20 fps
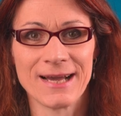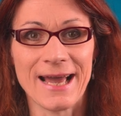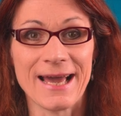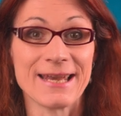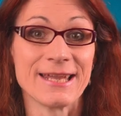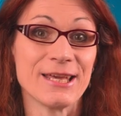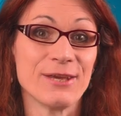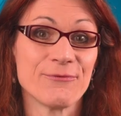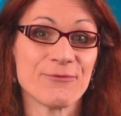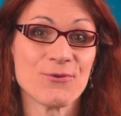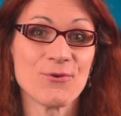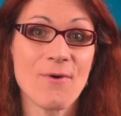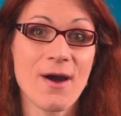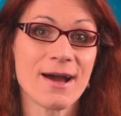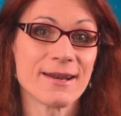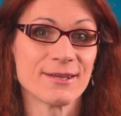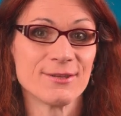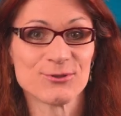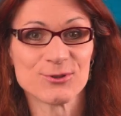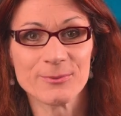And if you
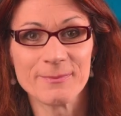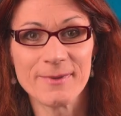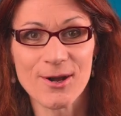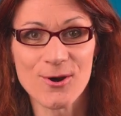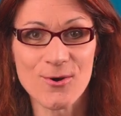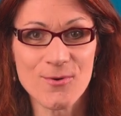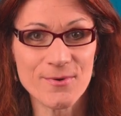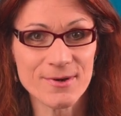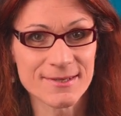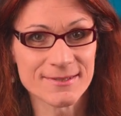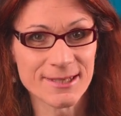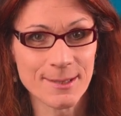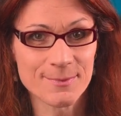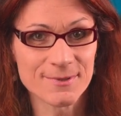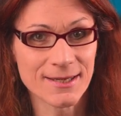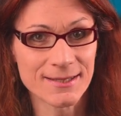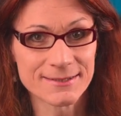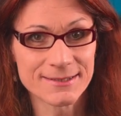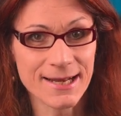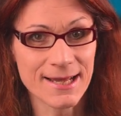are into macOS
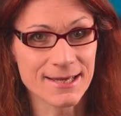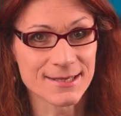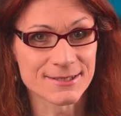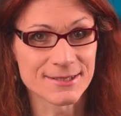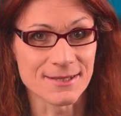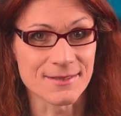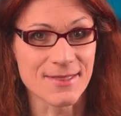tips and tricks,